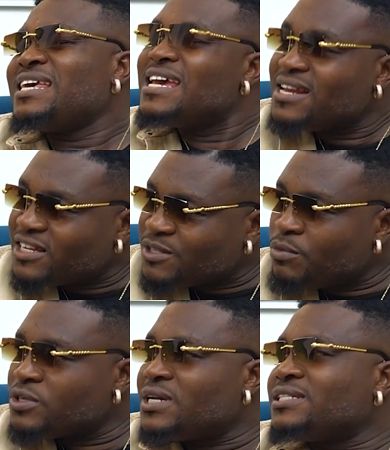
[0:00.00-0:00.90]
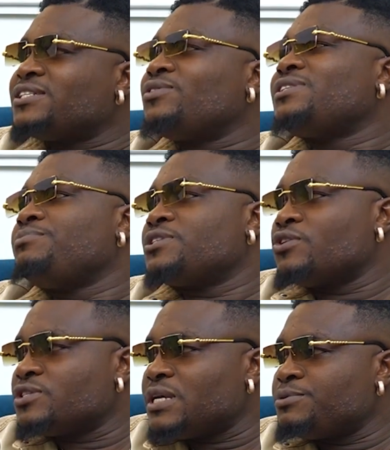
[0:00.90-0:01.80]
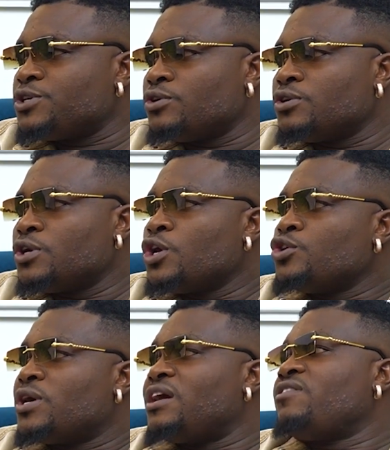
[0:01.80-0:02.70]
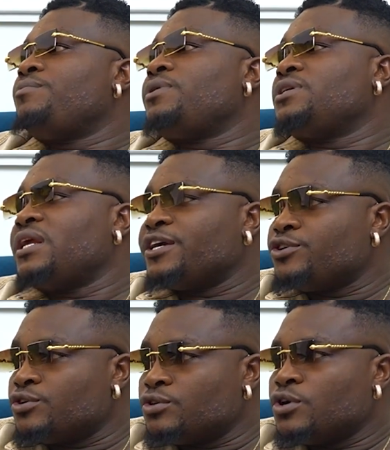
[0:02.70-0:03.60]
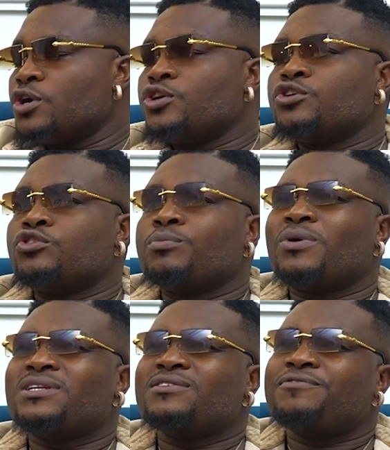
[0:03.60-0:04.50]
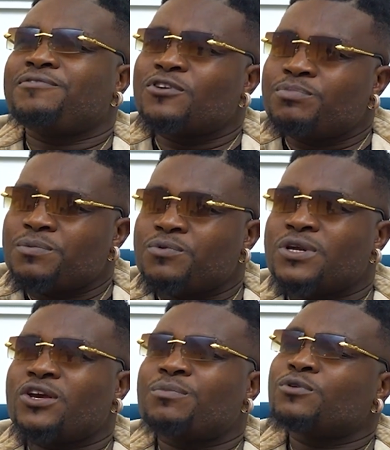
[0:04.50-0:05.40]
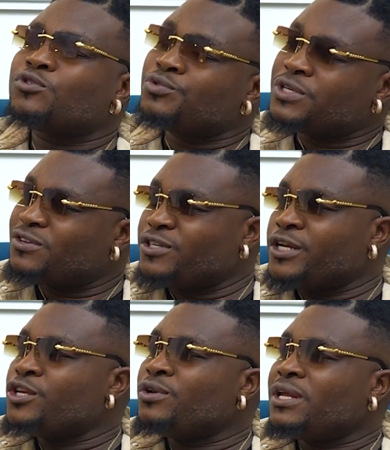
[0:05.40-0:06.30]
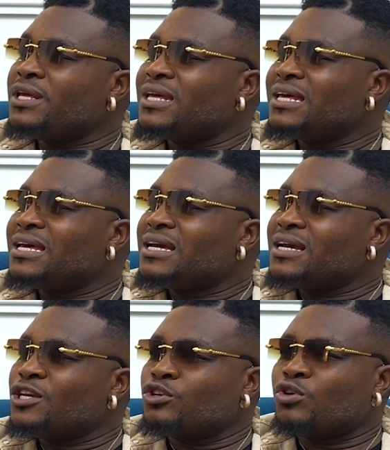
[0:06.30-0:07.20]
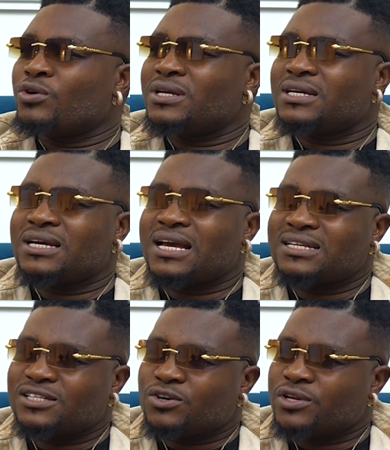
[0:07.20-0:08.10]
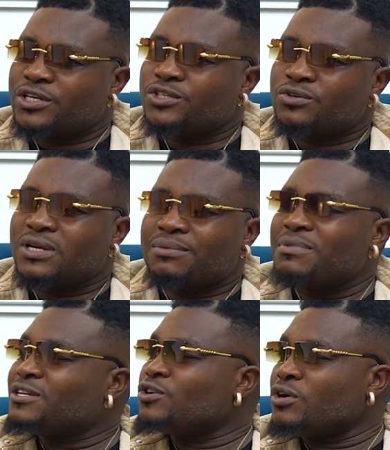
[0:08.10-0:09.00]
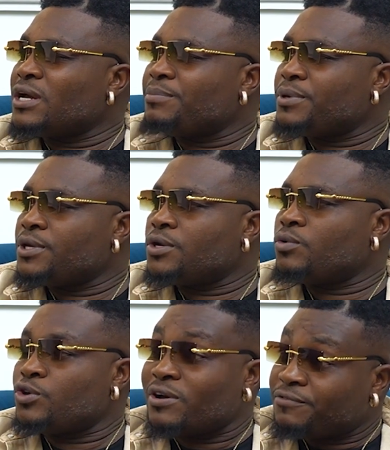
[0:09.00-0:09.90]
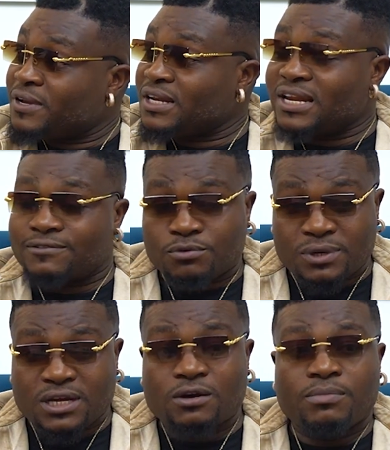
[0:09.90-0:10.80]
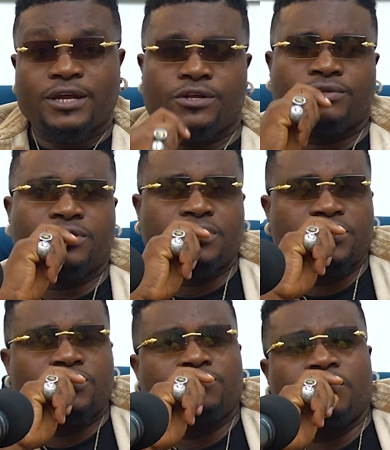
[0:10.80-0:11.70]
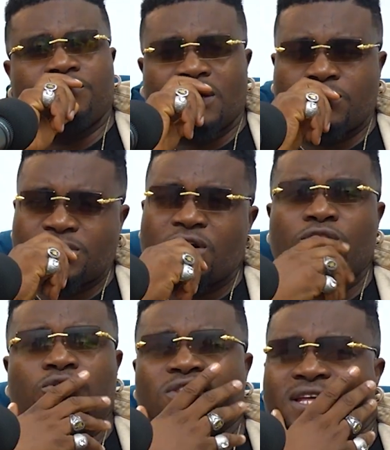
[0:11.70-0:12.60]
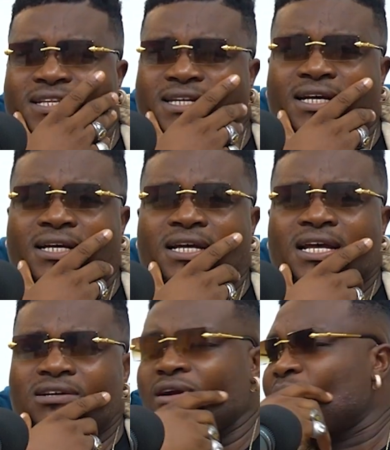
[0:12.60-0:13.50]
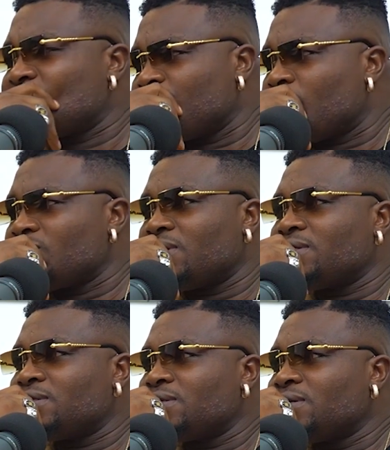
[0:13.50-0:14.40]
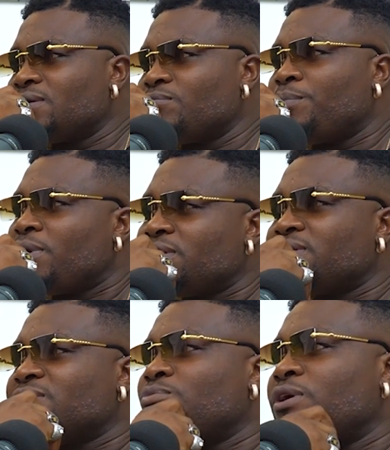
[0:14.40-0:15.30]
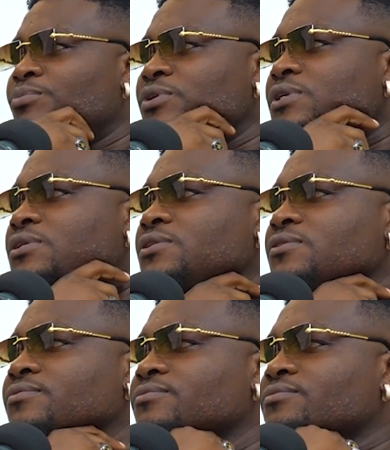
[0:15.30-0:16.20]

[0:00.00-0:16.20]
In as much as there's always a misconception, you got everybody like you, you know, but the few people that you're able to reach out to genuinely, you know, it has this connection that makes God happy when you affect lives, no matter how minute it is. So for me, I would tell you that uh, Grammy is important, but politics is more important.